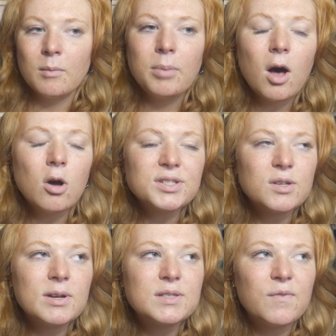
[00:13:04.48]
But
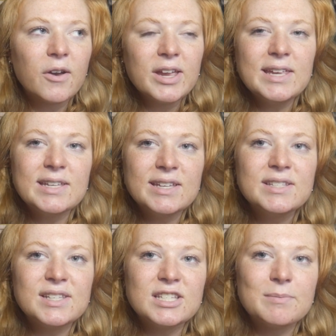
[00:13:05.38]
also, it's very
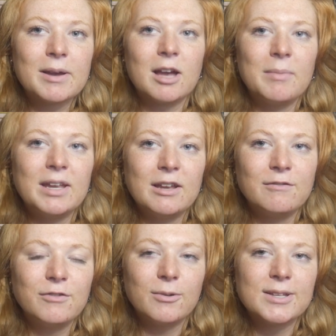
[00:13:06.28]
easy to become an
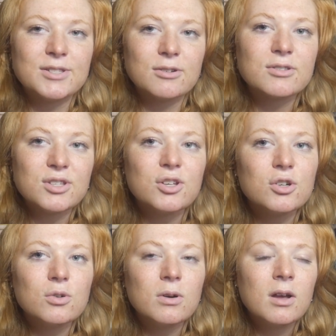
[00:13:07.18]
influencer
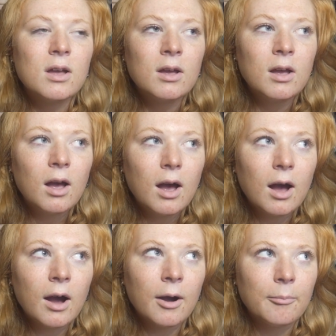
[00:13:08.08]
too.
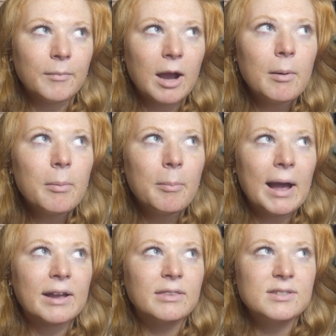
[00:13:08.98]
I remember
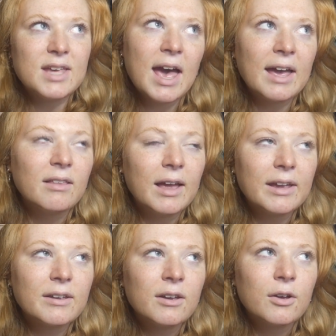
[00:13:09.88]
back in the day,
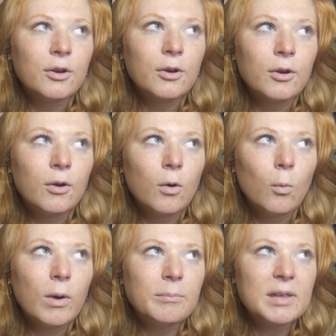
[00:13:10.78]
like,
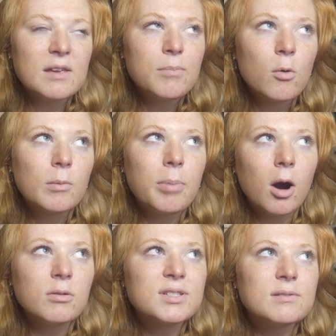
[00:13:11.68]
when people would
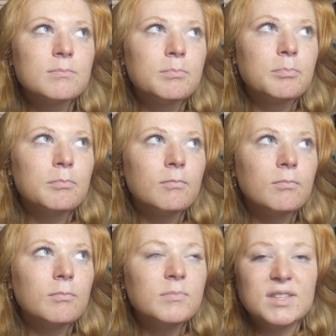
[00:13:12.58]
post
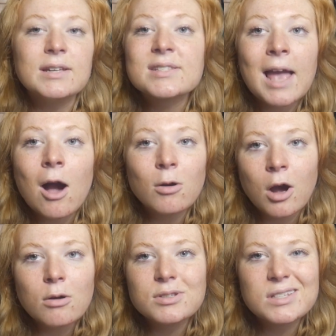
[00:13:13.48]
discount
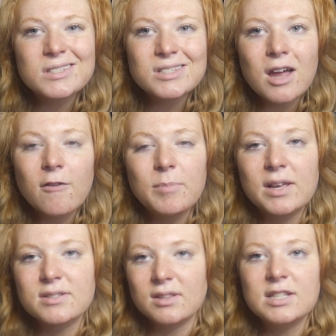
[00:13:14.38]
codes and stuff,
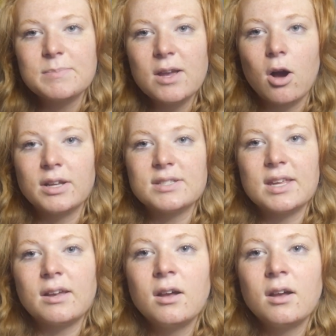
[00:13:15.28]
because let's be honest, like,